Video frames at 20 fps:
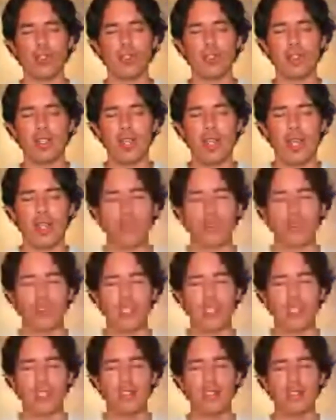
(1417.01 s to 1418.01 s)
and
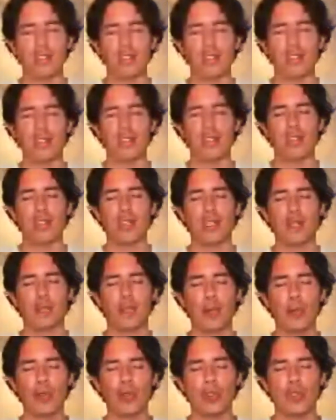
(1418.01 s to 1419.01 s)
energies that
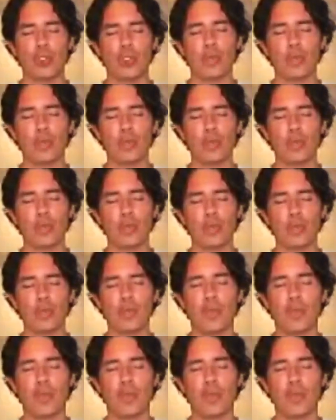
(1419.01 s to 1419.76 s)
push past,